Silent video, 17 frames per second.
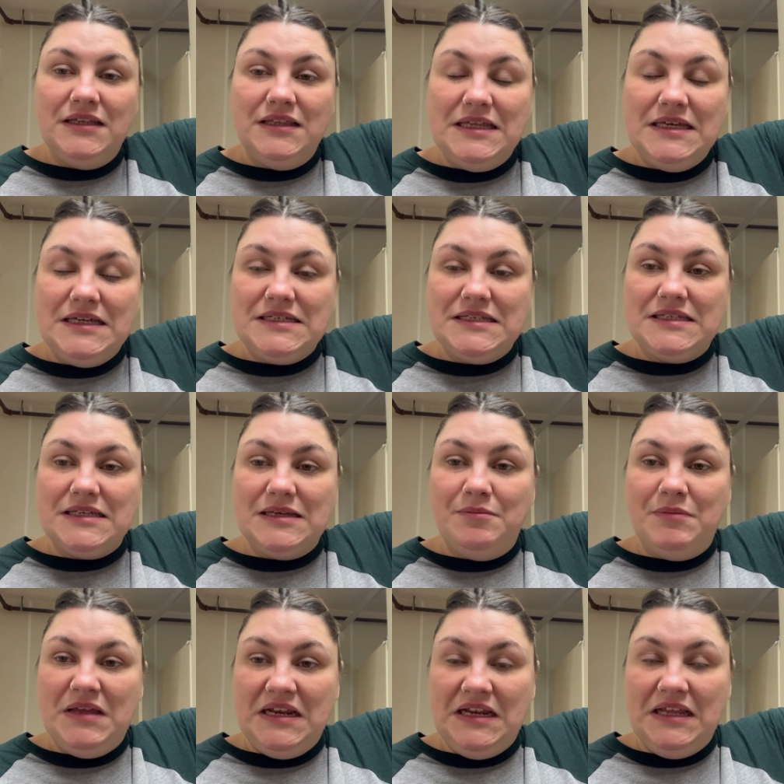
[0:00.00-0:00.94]
this
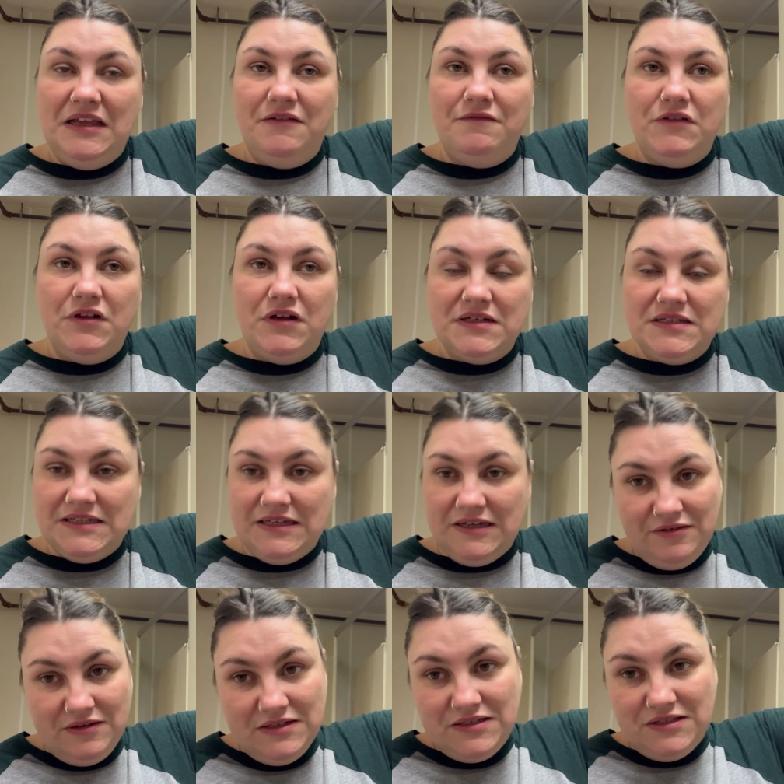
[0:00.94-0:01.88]
mini vlog
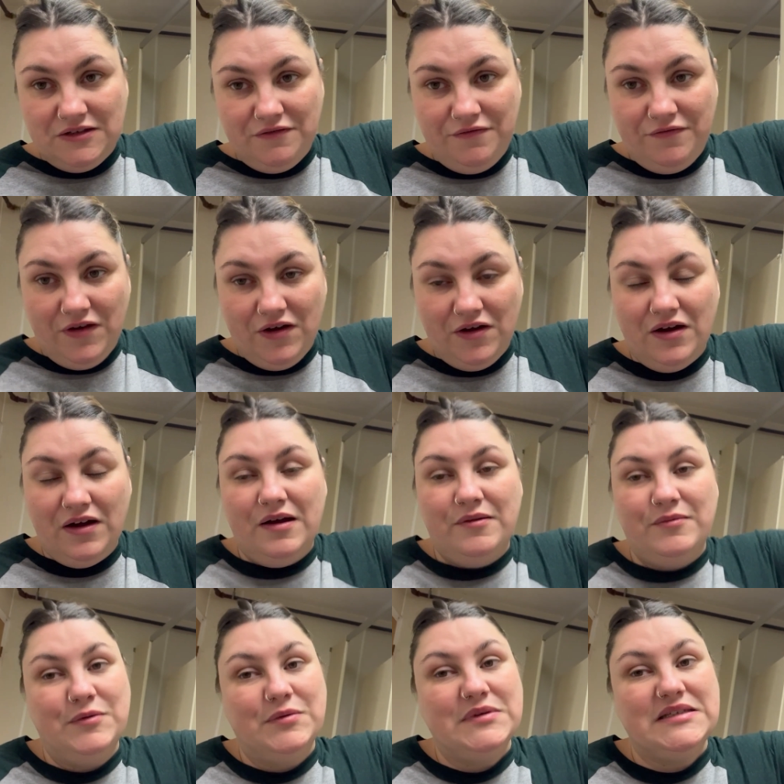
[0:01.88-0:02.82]
series so far,
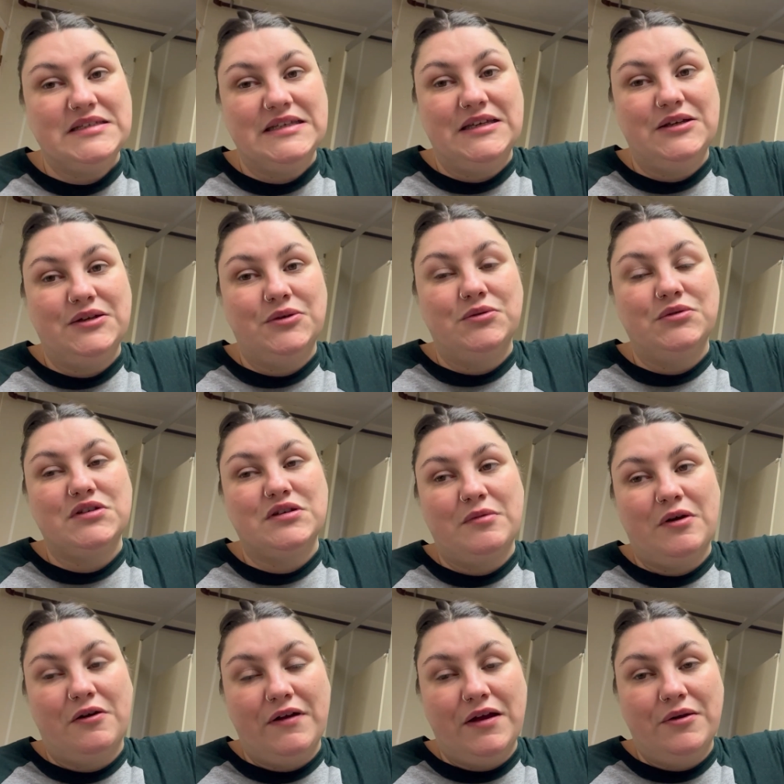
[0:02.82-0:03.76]
and we will see you
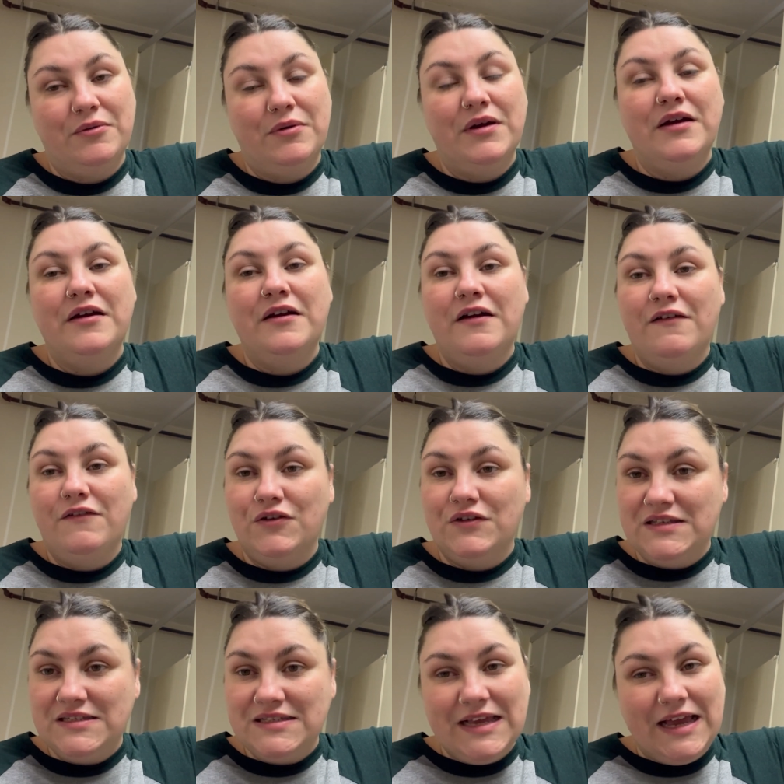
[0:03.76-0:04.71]
tomorrow for
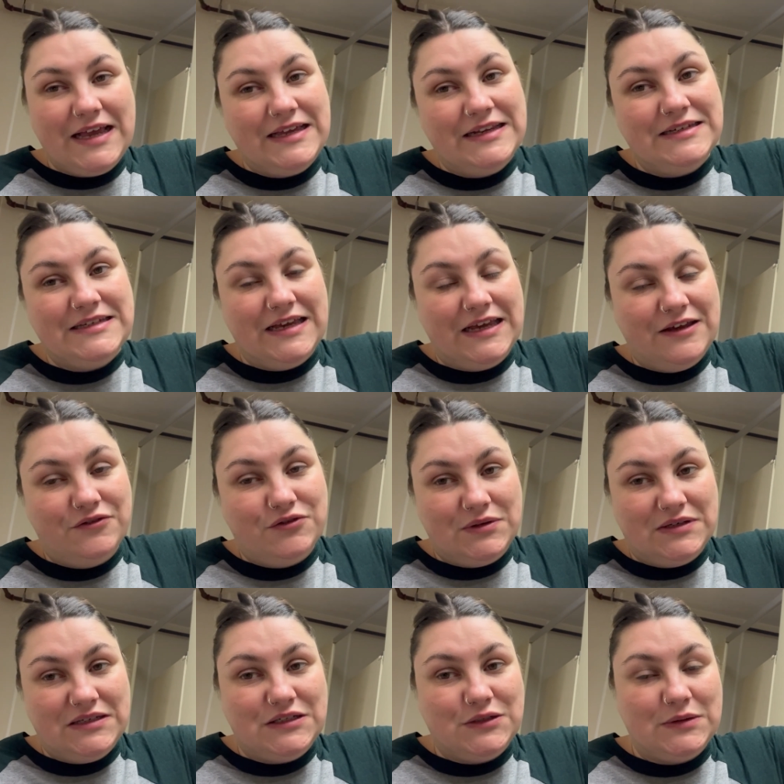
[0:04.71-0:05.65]
the second day of
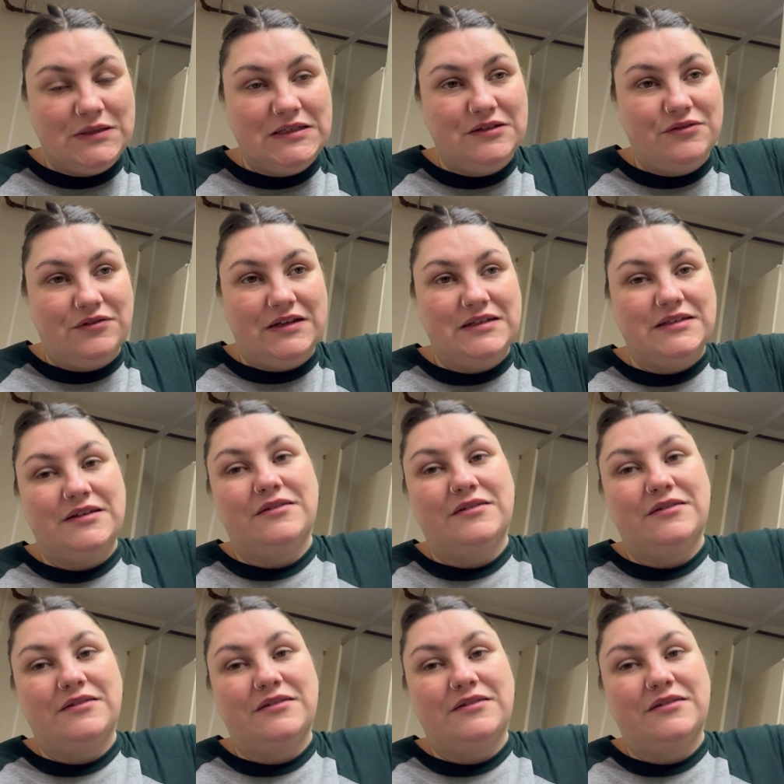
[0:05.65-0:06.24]
twenty twenty-three. So